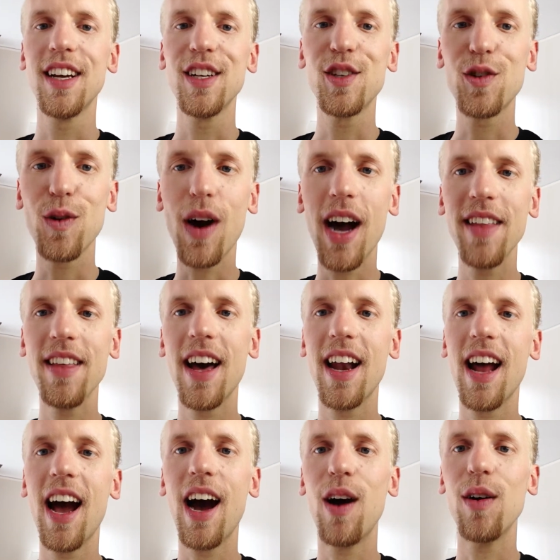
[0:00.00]
Try that
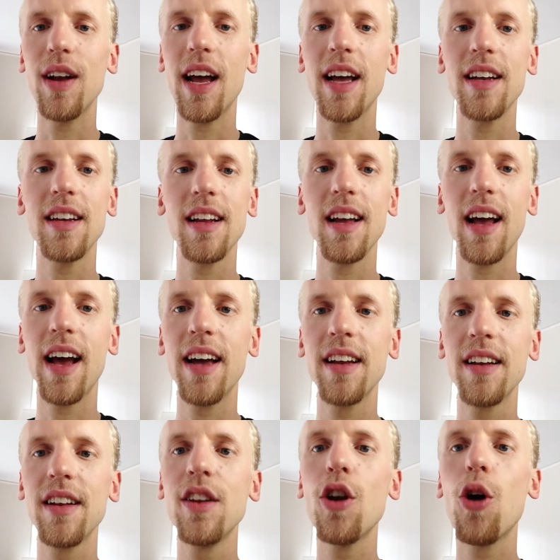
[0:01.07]
out,
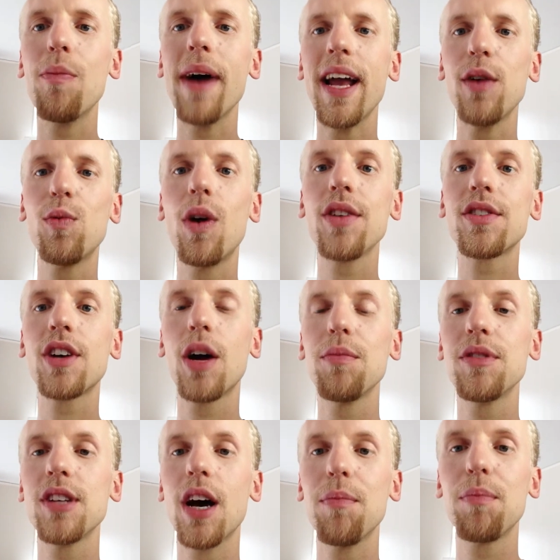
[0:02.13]
and no matter what
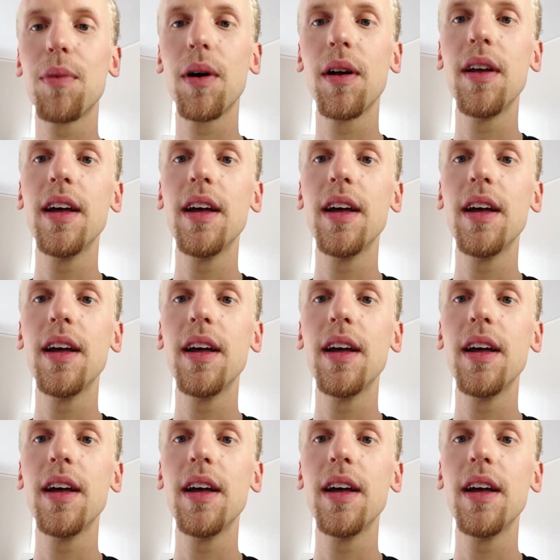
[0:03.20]
comes up,